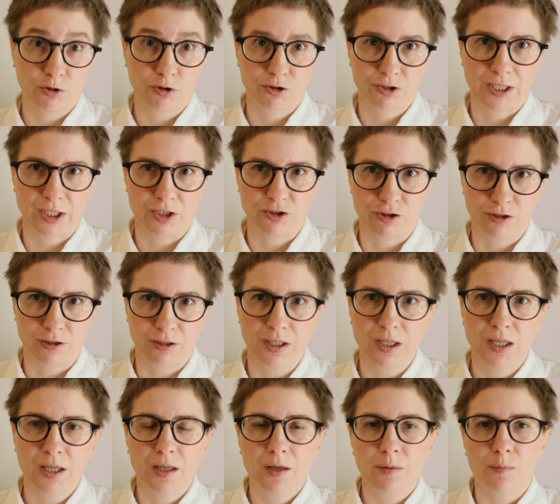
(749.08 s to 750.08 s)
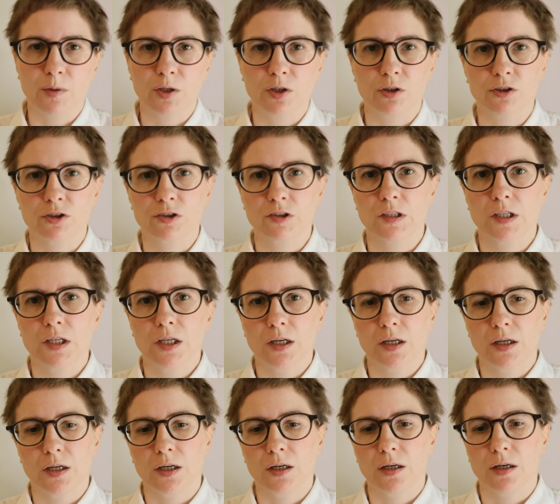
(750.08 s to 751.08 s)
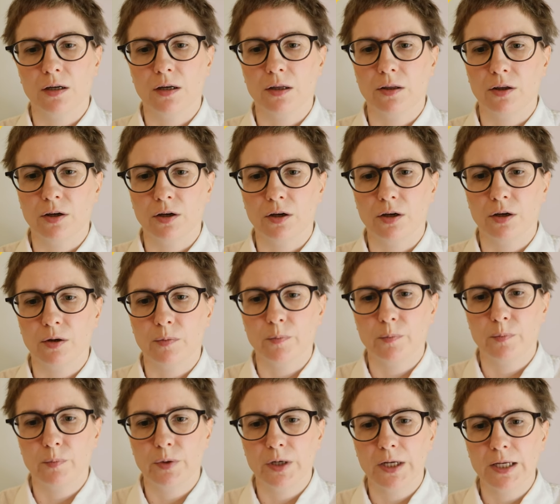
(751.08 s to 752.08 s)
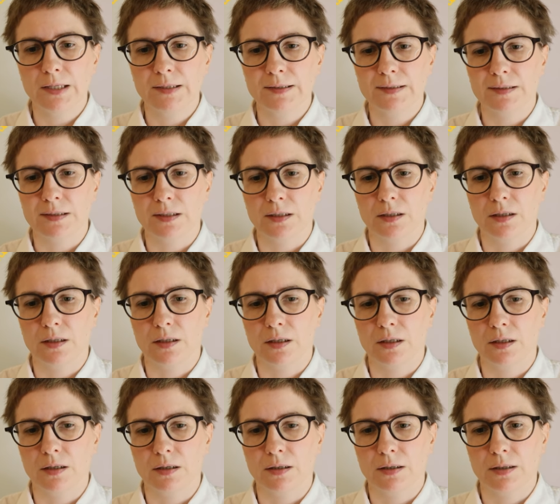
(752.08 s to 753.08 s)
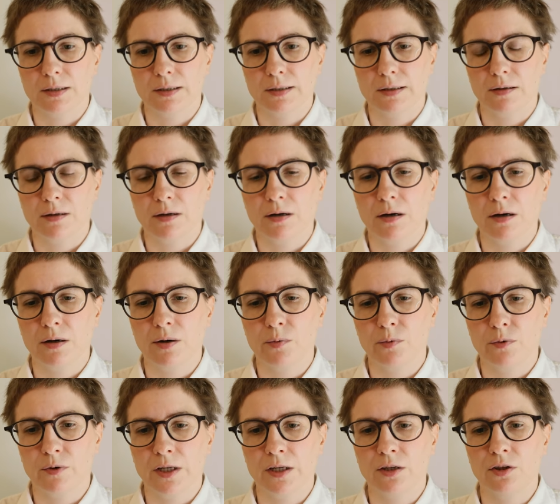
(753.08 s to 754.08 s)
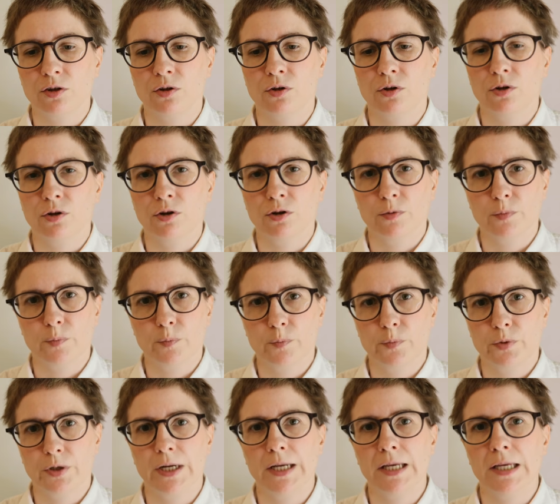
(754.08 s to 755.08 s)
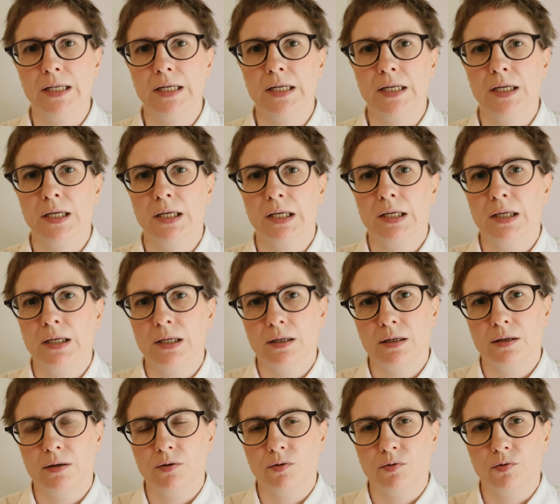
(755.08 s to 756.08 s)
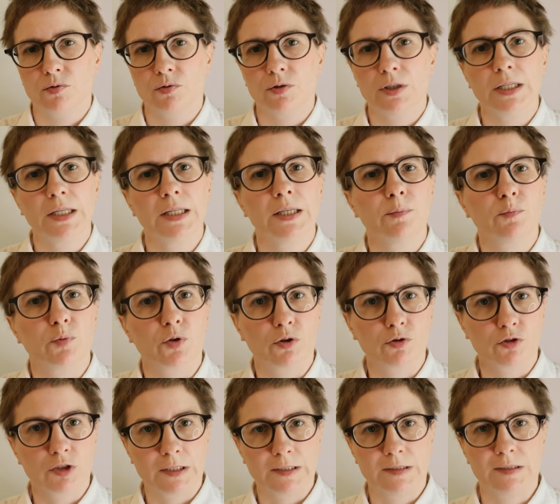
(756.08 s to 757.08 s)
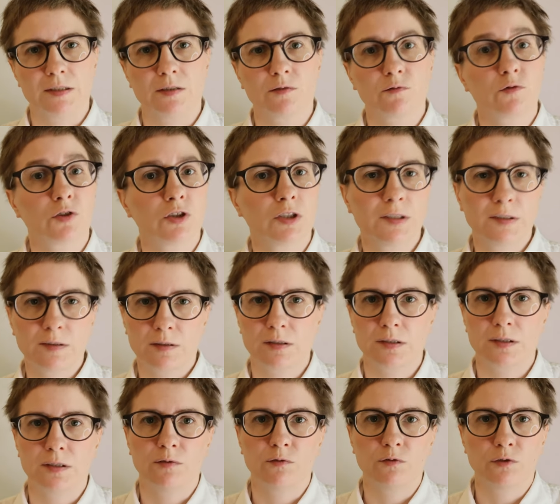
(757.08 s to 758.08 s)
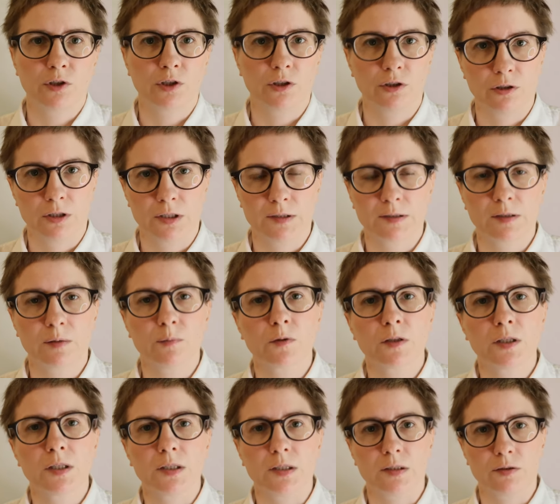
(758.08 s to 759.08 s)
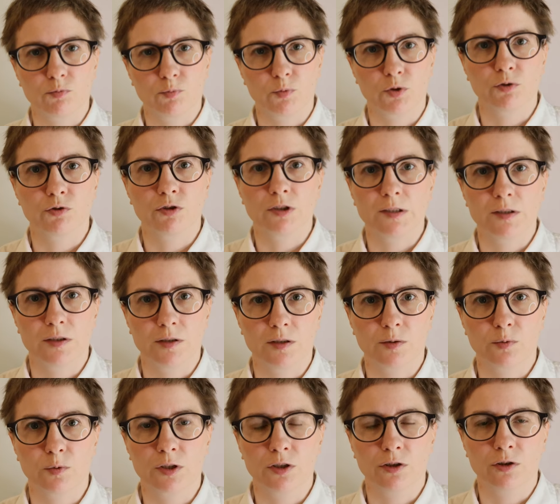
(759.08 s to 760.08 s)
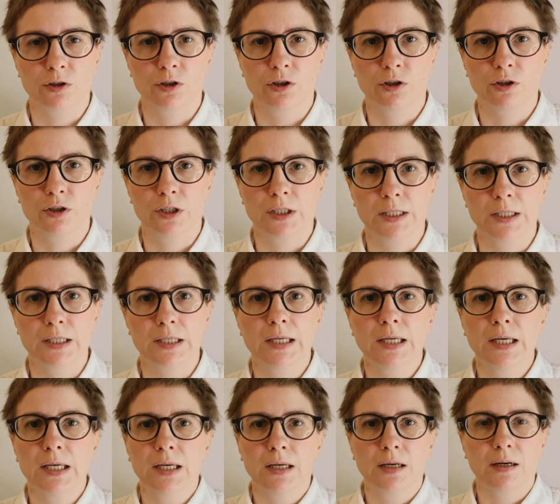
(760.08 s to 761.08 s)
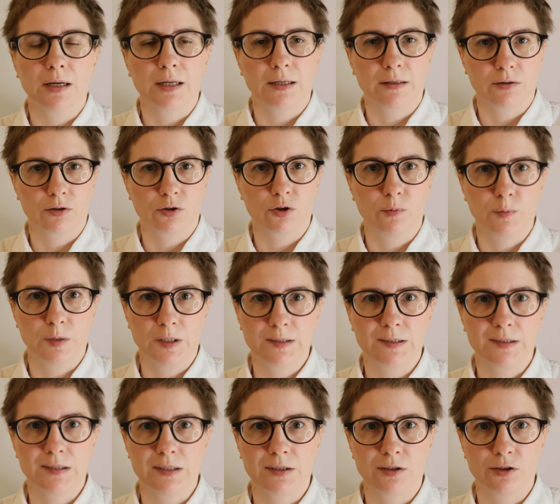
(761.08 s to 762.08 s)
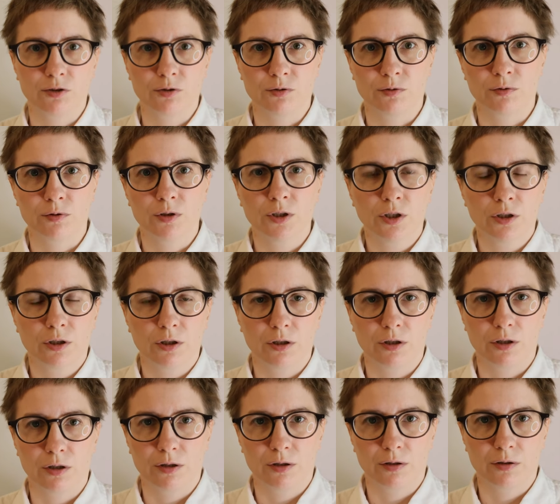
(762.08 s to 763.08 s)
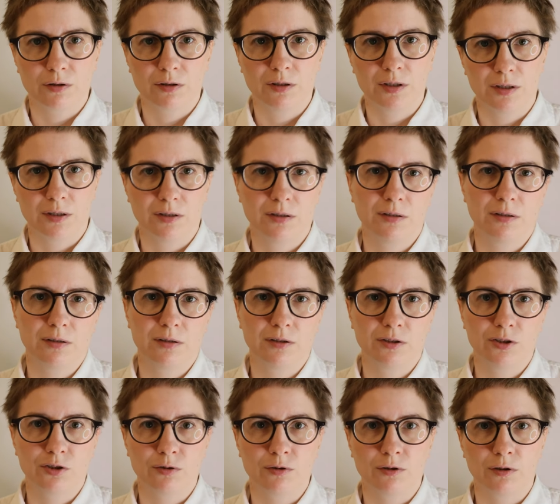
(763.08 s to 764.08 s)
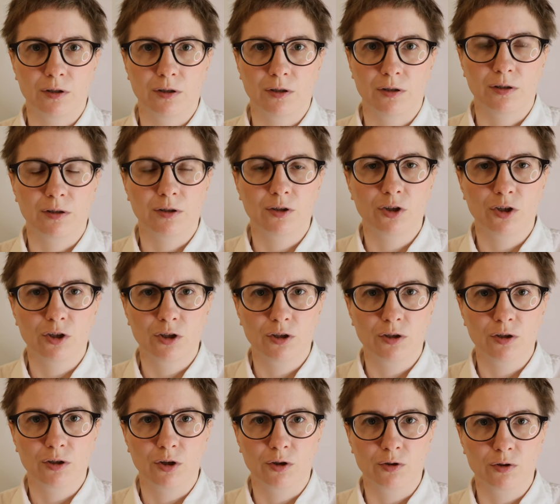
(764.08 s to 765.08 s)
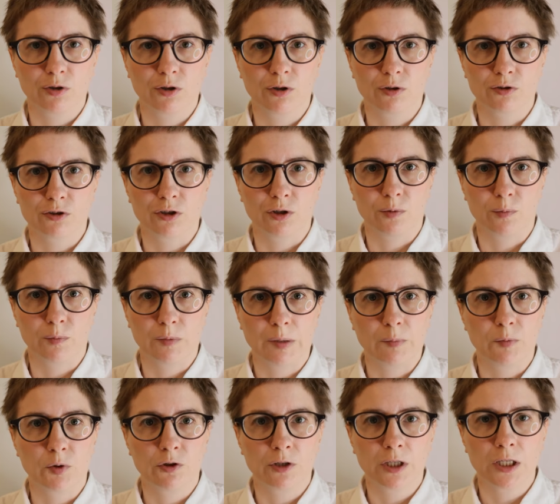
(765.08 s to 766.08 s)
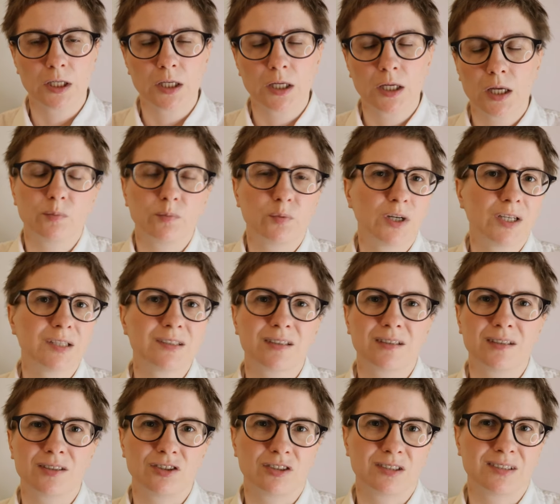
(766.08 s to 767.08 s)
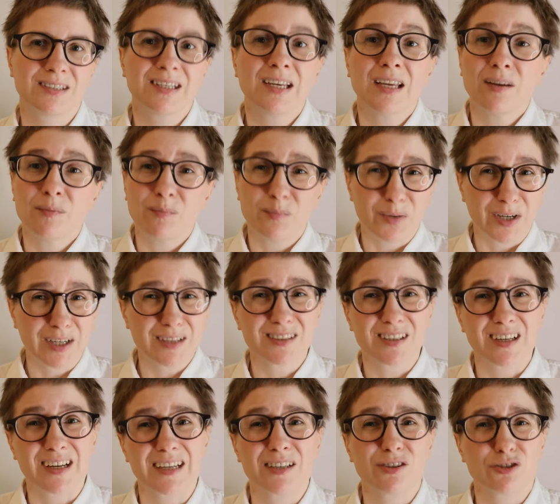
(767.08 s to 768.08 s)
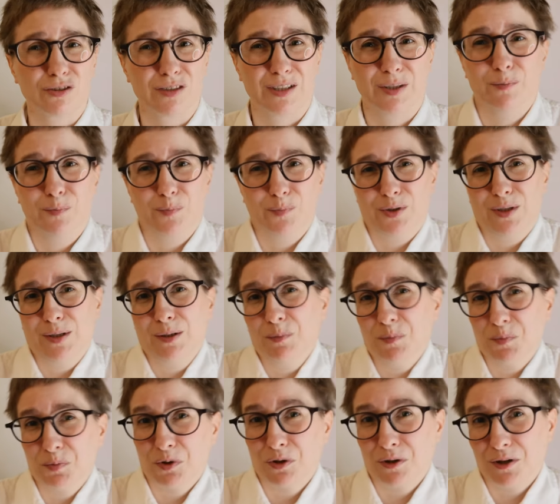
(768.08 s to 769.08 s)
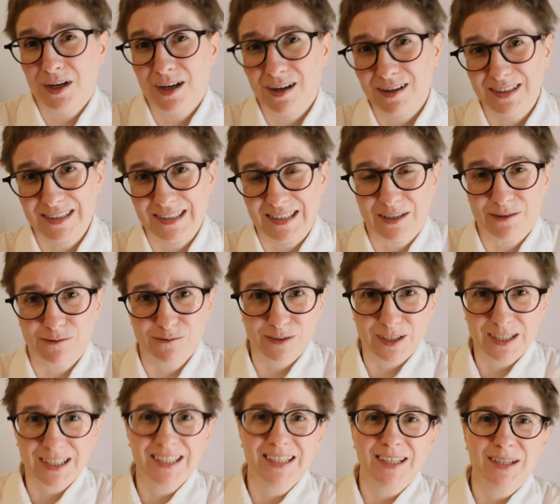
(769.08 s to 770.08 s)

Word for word: schedule, because the breaks are when your brain really processes. For instance, if you're learning something, it processes what you're learning and commits it to the long-term memory. Breaks are actually pretty productive.